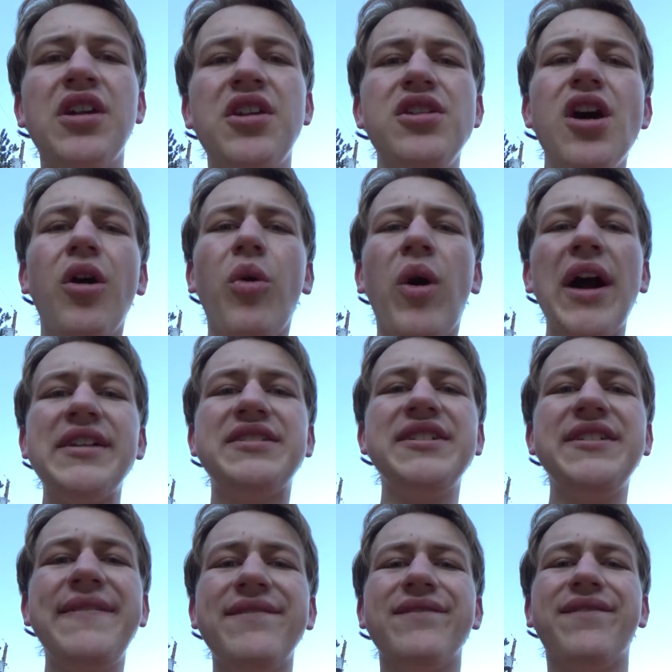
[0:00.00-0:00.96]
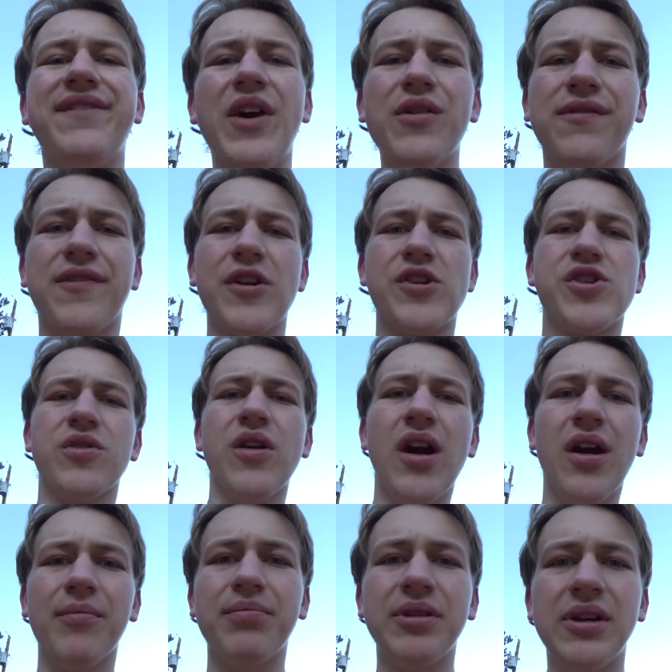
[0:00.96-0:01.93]
No, I didn't vote for
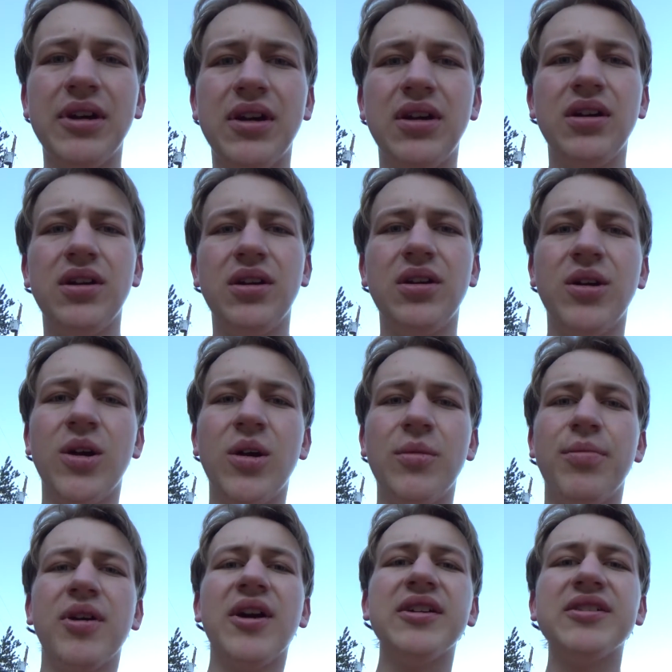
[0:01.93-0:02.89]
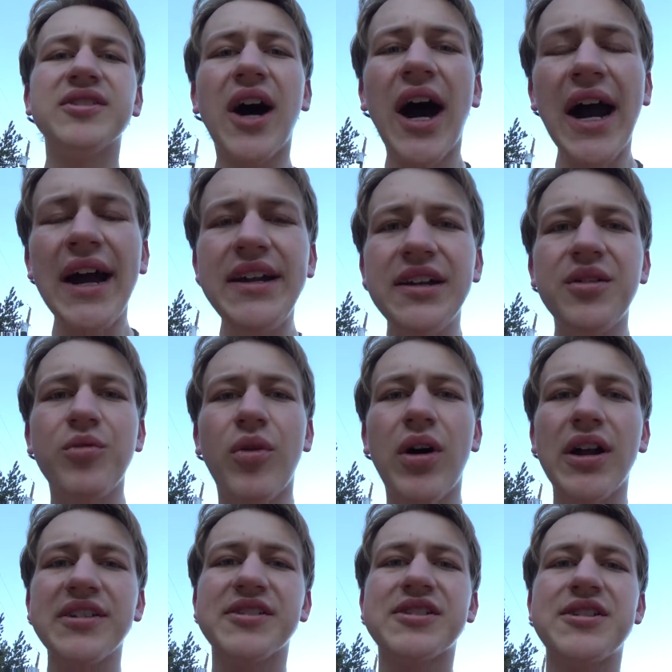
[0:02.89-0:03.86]
Trump because I didn't
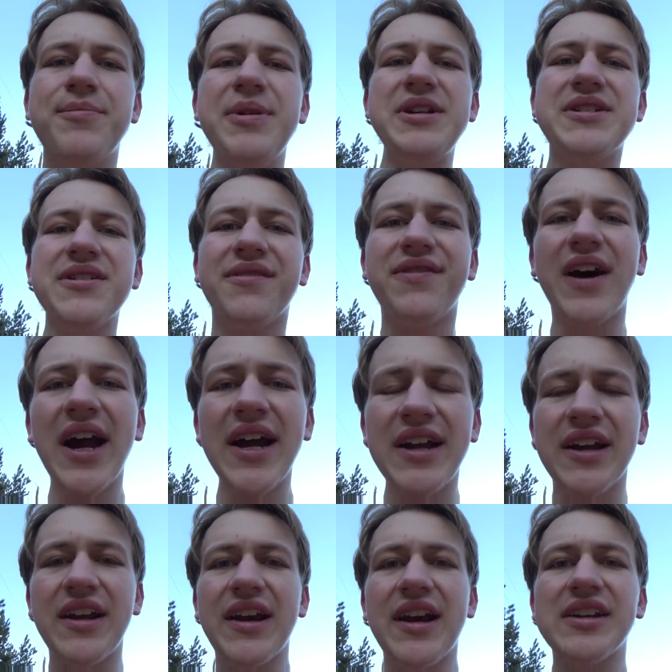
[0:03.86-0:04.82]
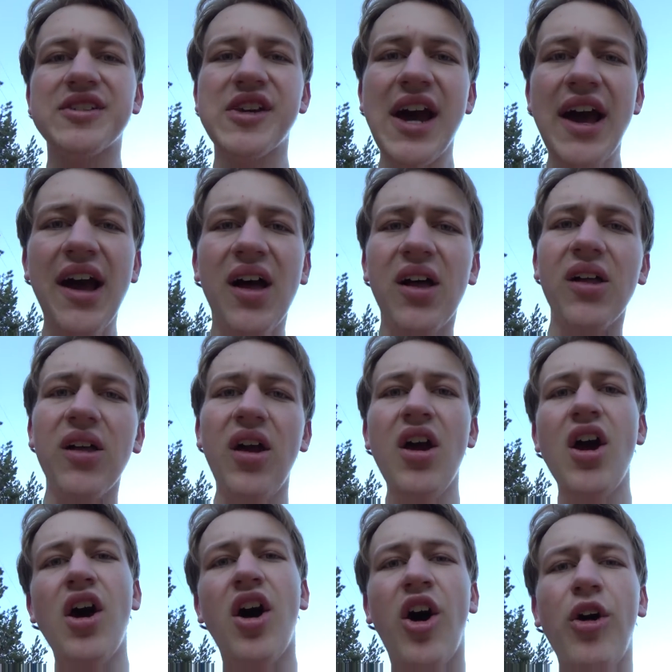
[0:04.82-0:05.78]
want us to be divided as hell.
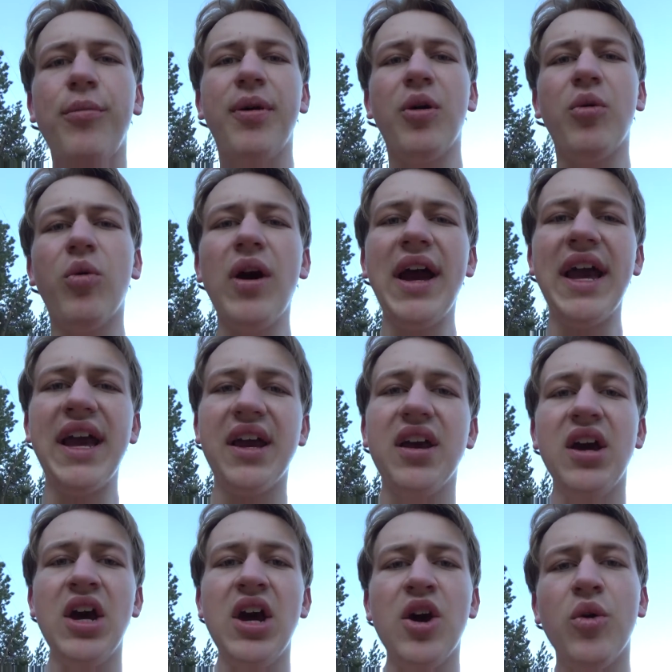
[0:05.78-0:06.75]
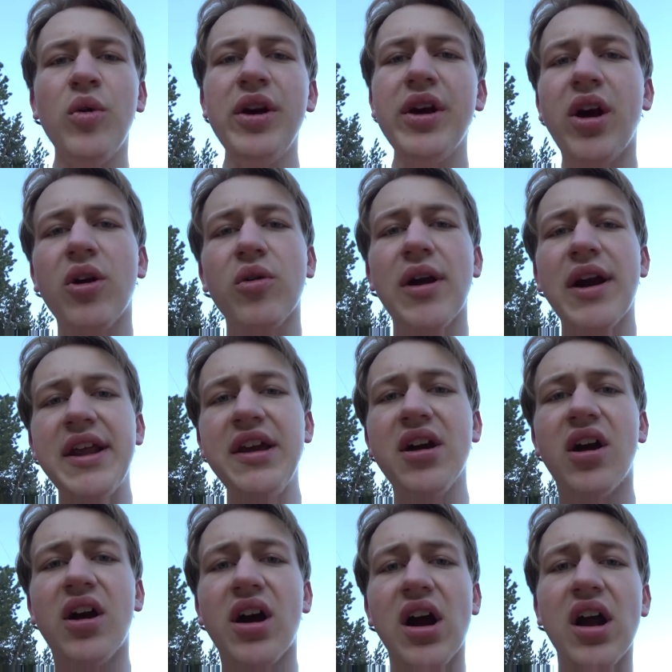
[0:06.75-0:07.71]
Oh, but wait, we already
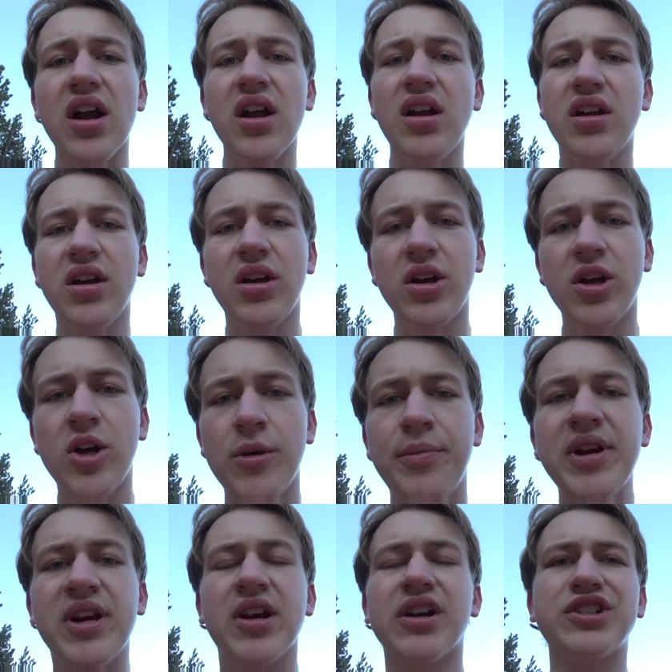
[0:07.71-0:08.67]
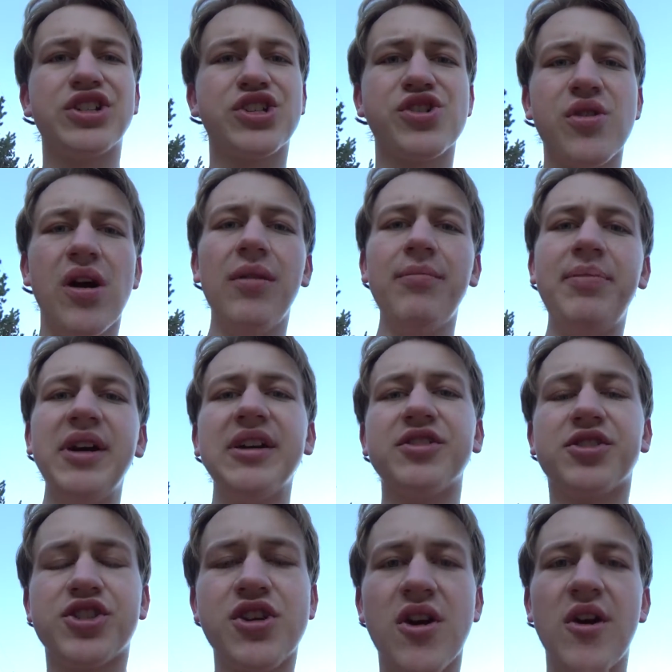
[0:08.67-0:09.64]
are, because Trump
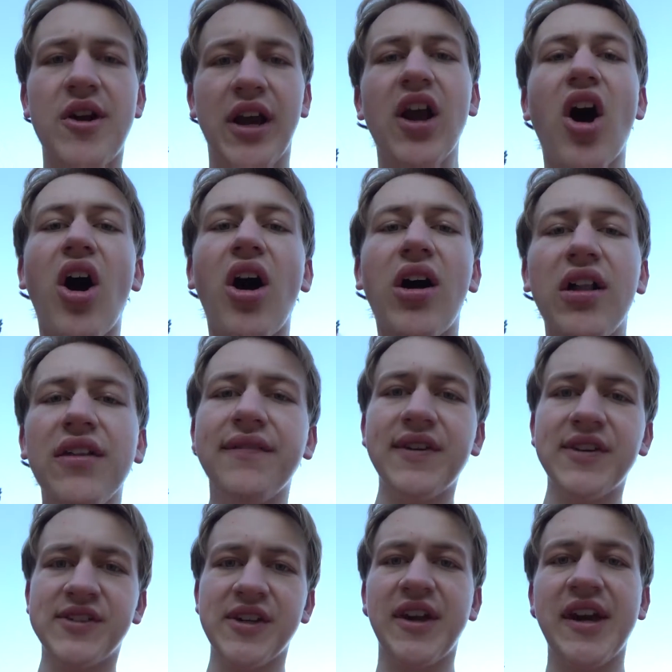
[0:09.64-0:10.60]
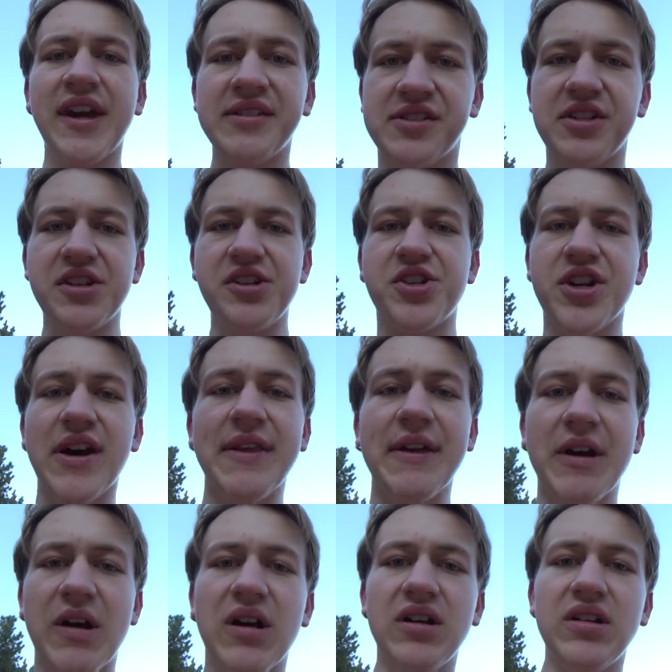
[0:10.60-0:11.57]
is turning all of us against each
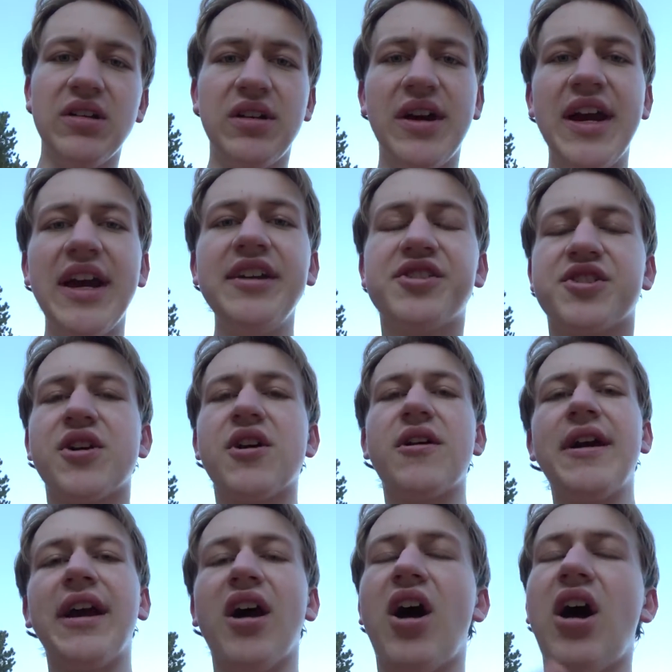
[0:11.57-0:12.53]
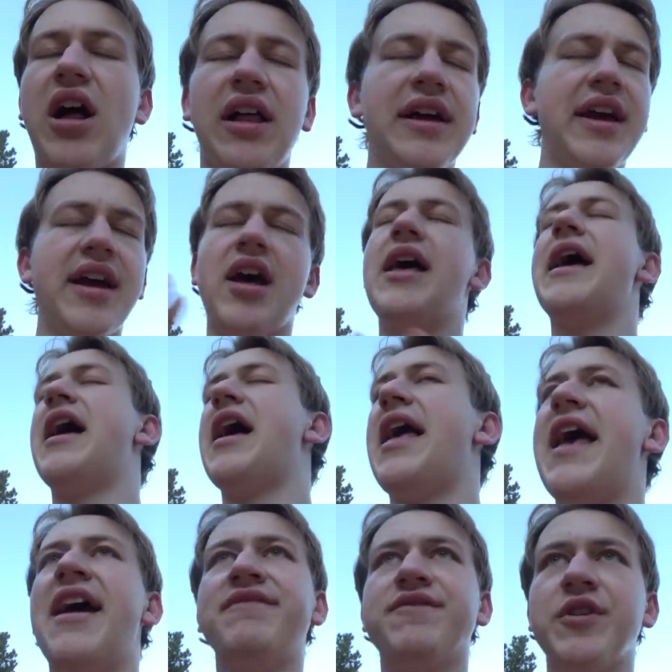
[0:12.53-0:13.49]
other. He's turning
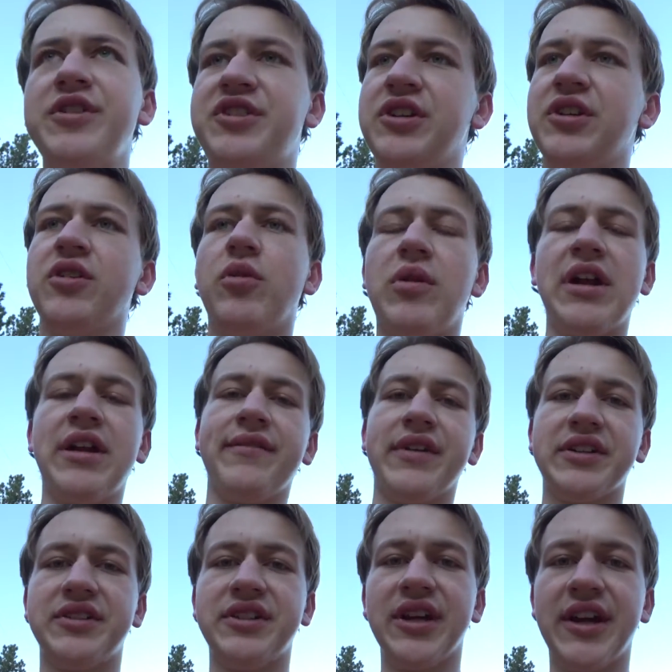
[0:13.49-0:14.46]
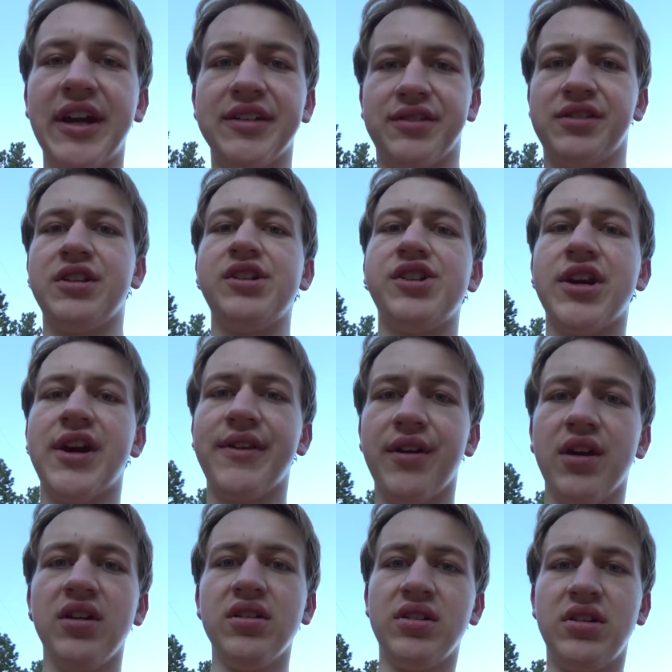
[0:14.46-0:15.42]
every single one of us against each other.